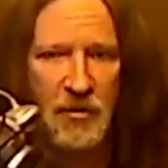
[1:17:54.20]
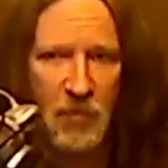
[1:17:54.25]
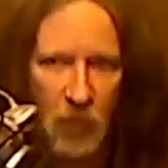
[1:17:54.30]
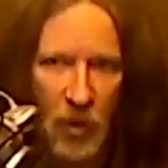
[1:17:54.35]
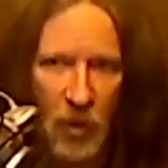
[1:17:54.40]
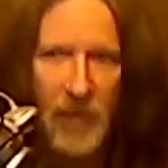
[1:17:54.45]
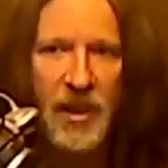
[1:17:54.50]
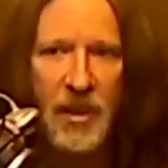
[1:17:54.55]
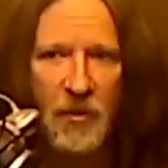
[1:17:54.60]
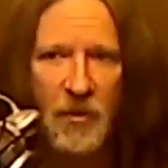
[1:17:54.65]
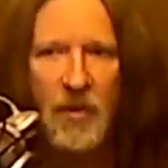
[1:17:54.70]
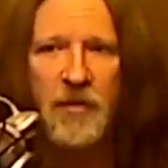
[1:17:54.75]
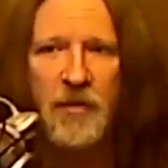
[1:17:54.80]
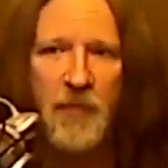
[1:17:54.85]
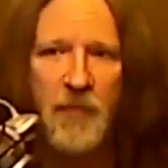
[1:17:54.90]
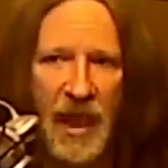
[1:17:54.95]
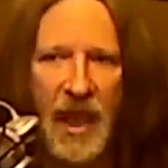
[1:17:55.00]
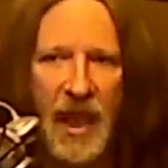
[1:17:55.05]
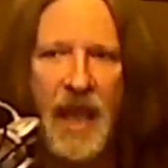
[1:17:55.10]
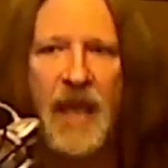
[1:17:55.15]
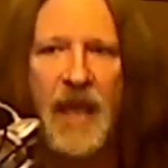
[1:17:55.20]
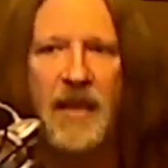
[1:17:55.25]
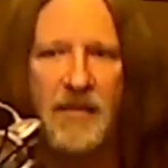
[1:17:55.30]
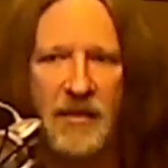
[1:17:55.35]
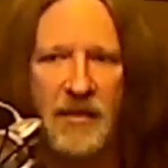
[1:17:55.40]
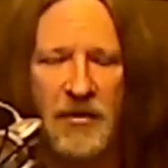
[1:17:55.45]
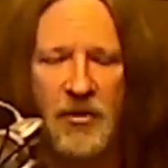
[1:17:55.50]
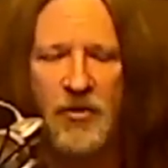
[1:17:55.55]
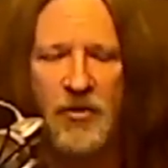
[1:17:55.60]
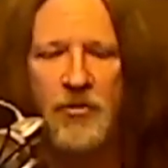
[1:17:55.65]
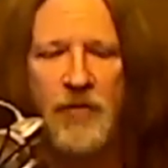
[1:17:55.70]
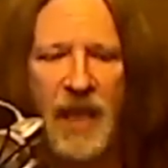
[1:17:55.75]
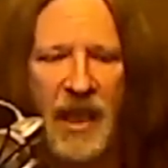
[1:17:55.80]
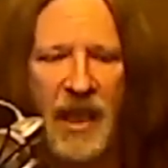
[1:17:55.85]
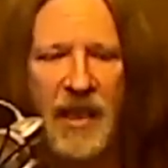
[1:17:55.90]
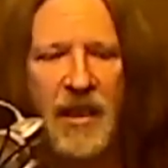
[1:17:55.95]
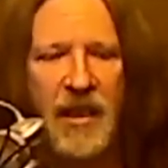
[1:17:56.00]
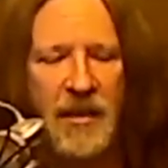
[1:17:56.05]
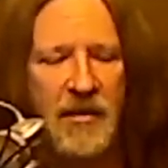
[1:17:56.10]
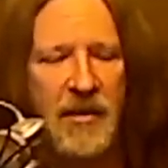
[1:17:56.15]
working with my hands and
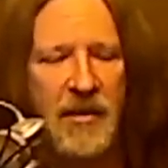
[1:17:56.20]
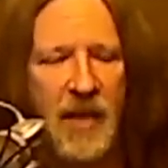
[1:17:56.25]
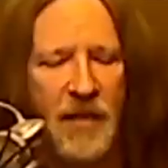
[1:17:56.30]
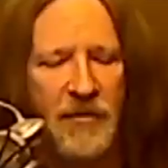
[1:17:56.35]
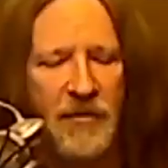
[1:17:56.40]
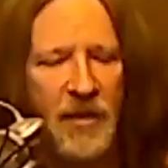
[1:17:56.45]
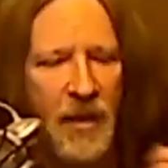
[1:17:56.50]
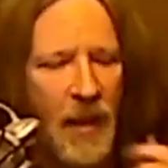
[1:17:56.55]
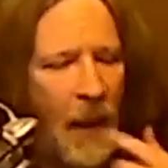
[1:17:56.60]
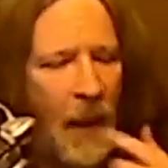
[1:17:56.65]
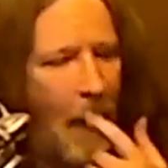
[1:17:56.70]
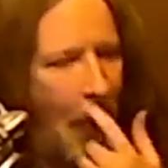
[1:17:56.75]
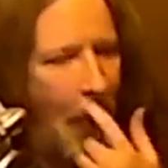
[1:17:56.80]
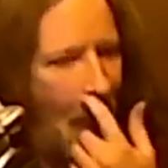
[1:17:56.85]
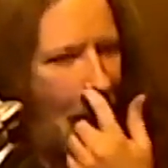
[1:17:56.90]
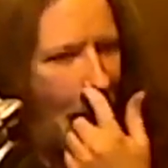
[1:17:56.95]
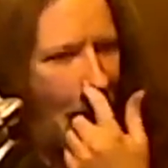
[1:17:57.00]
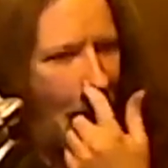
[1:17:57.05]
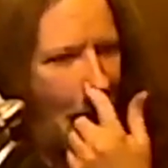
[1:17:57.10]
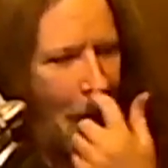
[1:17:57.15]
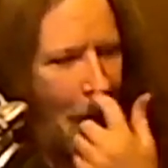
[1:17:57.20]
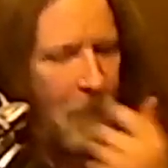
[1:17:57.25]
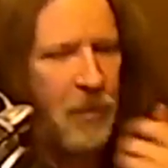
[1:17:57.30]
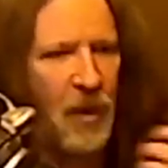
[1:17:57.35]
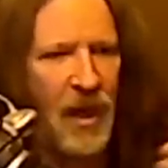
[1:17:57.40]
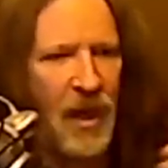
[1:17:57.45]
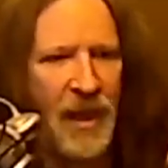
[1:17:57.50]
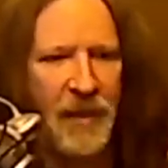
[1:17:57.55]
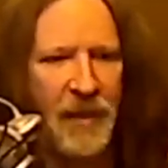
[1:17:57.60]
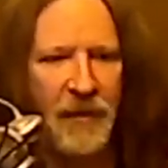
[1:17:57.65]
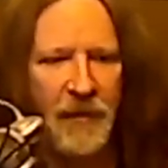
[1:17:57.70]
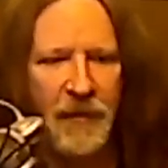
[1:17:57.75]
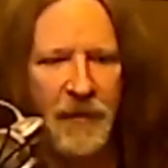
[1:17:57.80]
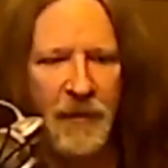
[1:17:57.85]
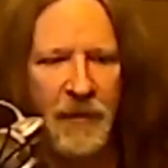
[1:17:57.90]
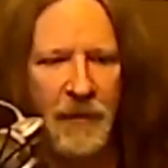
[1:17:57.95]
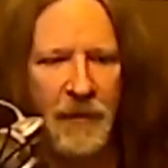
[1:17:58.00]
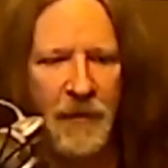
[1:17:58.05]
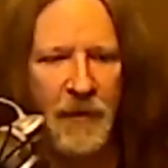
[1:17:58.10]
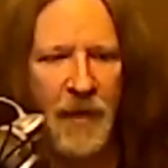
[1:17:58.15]
creating stuff. But
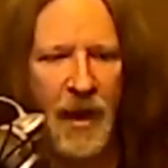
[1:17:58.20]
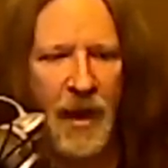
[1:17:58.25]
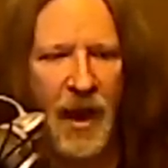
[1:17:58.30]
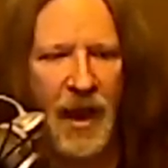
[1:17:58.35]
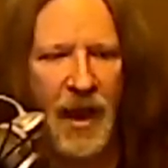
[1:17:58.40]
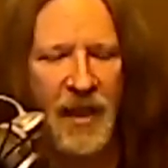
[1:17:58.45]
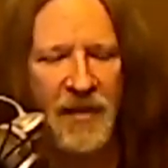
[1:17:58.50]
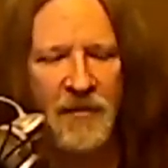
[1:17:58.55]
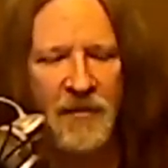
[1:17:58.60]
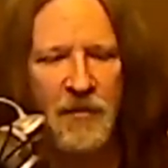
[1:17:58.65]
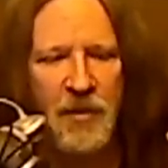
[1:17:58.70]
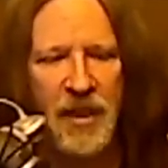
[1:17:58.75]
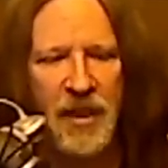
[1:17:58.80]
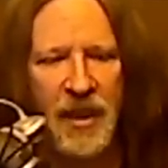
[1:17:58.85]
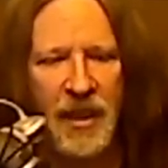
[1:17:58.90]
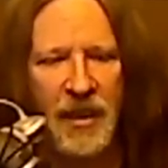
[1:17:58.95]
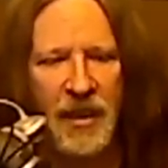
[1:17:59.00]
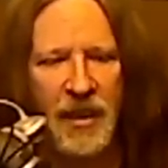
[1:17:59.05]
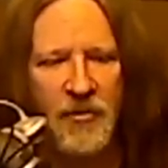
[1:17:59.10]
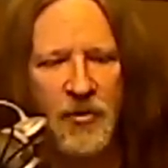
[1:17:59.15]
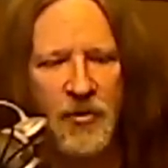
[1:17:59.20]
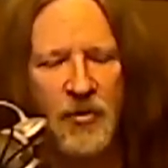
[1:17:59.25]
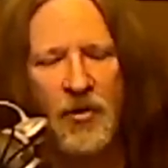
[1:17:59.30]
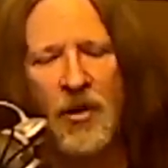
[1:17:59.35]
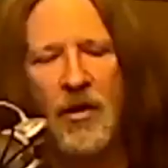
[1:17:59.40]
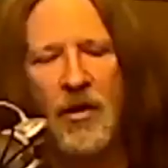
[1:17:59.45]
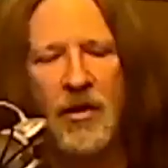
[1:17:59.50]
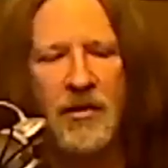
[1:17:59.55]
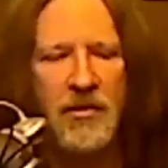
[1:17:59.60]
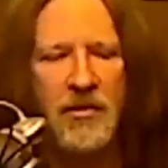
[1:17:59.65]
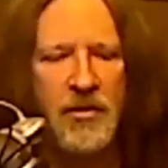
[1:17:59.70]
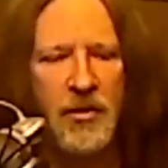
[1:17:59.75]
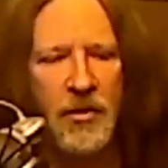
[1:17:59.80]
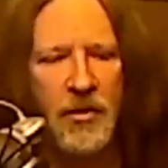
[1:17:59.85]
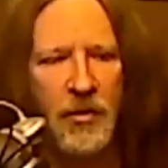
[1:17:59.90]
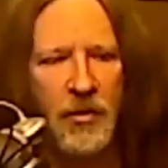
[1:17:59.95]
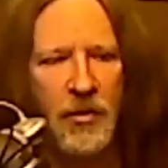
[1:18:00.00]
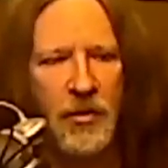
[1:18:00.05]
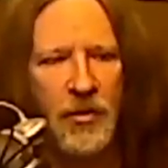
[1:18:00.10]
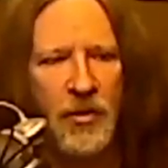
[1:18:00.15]
I am being drawn
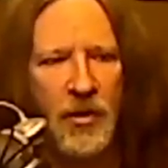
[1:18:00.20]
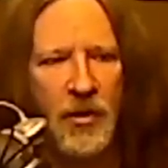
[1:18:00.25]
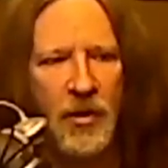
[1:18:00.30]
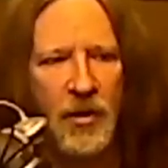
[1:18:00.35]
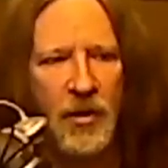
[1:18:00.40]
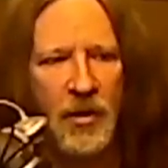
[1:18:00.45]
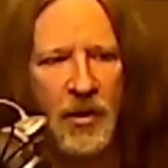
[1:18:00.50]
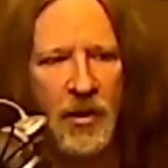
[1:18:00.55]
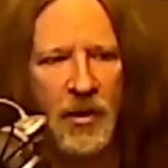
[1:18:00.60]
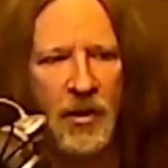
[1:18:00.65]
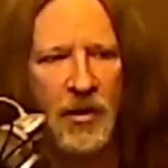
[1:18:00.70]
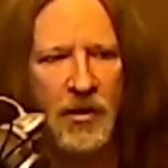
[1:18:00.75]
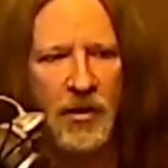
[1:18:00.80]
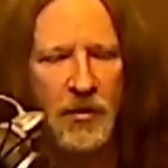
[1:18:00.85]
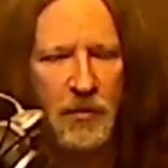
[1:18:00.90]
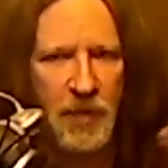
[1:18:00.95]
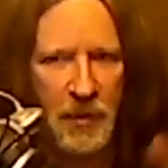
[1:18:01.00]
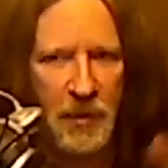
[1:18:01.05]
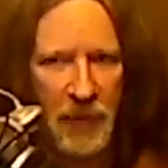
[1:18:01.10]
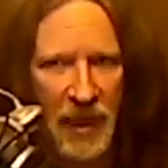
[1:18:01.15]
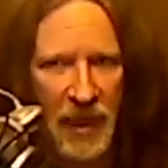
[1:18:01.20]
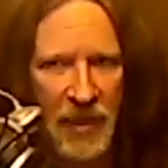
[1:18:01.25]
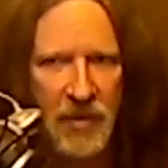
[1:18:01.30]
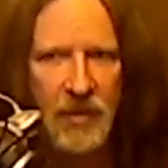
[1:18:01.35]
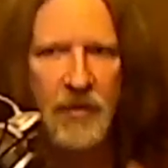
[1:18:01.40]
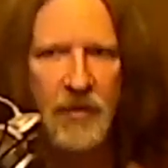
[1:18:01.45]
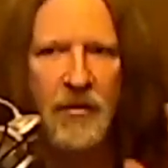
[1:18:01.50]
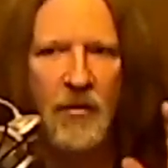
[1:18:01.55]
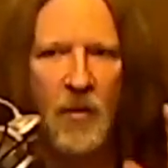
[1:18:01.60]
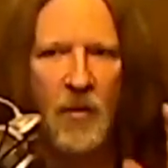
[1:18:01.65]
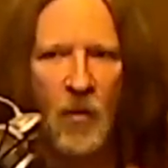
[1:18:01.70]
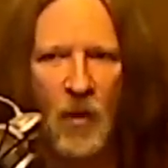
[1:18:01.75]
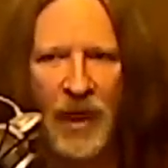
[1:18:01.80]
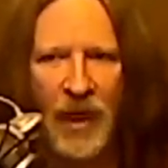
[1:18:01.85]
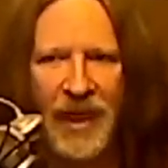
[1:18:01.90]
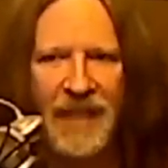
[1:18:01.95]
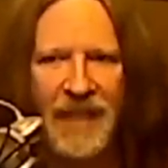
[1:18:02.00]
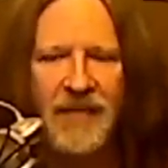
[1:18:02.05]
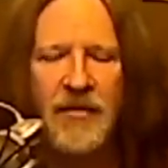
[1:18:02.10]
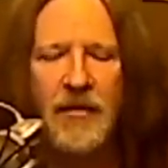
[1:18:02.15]
to be patient,
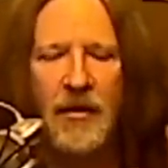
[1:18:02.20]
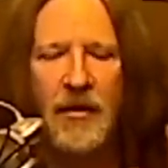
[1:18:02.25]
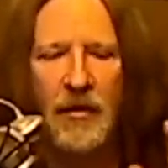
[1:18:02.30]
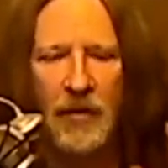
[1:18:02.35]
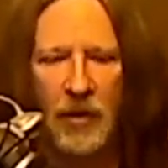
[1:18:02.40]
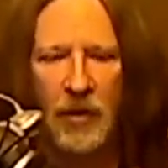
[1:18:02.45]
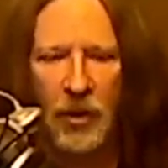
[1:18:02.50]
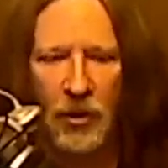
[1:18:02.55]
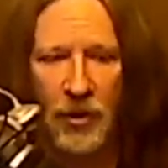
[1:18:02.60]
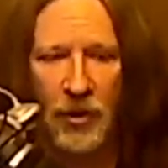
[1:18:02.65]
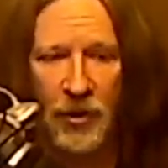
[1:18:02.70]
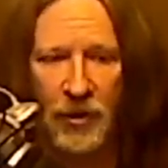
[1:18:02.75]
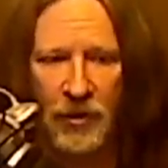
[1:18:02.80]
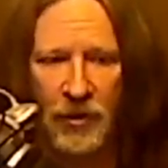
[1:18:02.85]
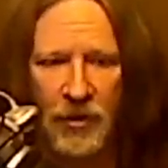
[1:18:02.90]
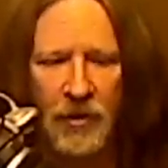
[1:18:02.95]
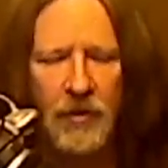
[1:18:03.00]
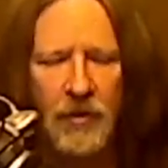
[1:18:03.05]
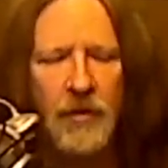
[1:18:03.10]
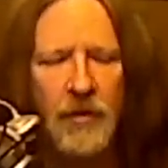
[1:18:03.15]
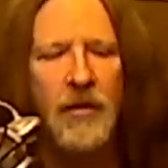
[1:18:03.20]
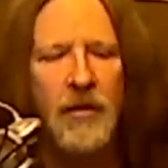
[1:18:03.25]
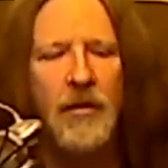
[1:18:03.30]
wait, learn